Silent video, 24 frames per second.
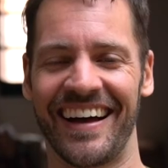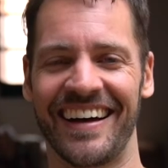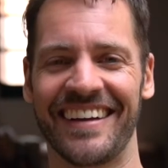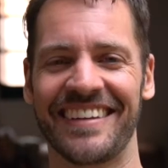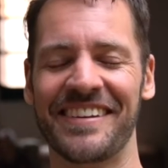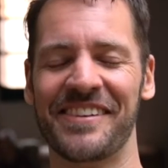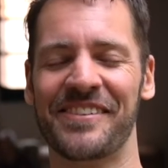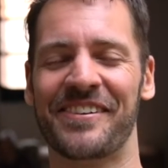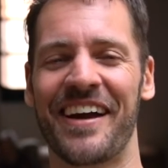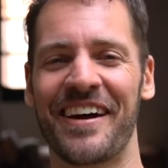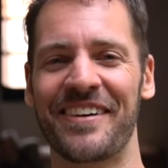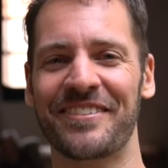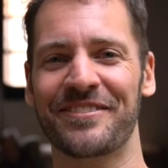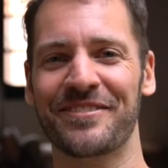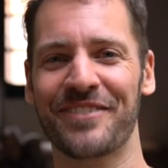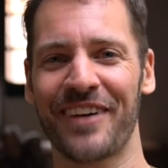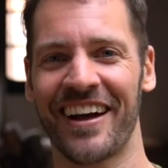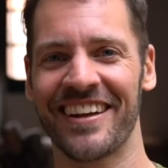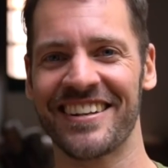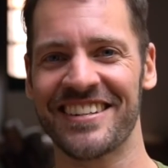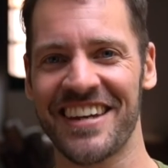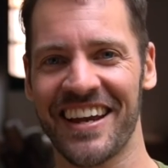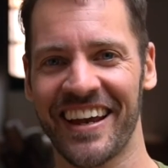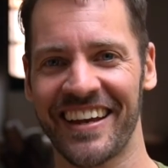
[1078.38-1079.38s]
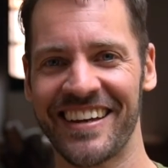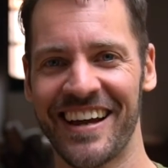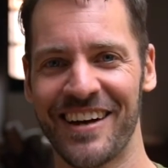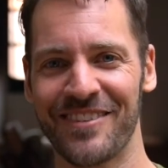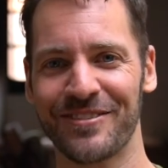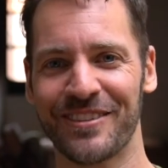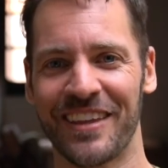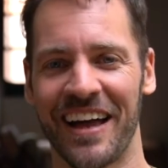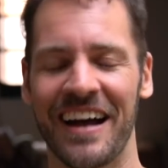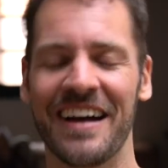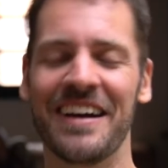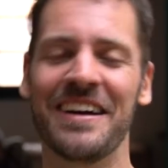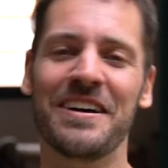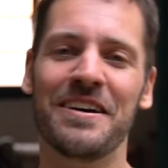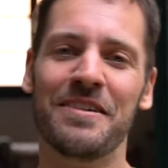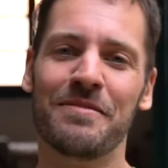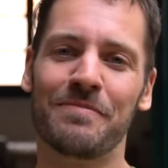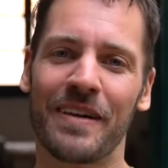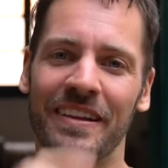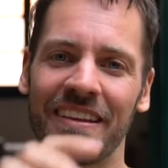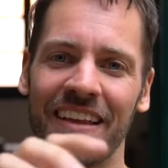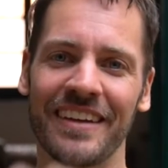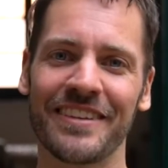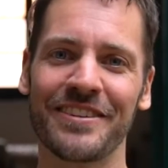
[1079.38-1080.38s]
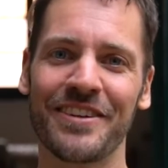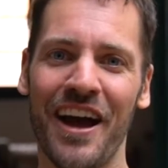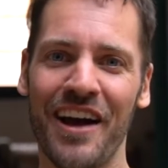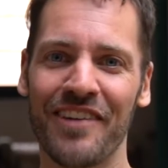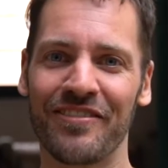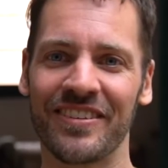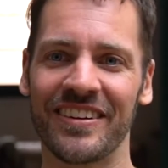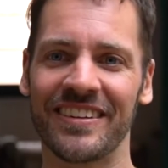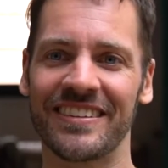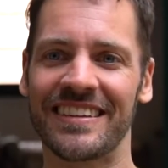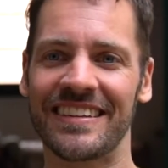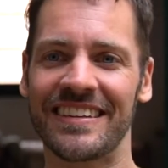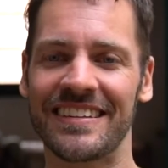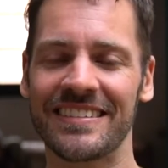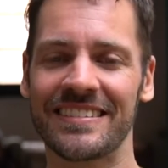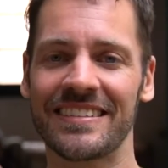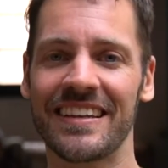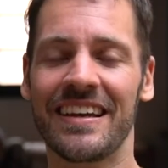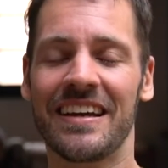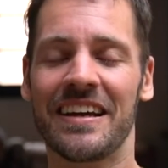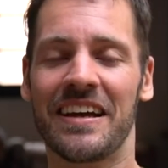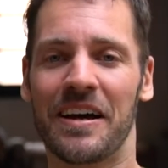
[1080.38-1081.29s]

you go to Rancheria Uta. But then you have at least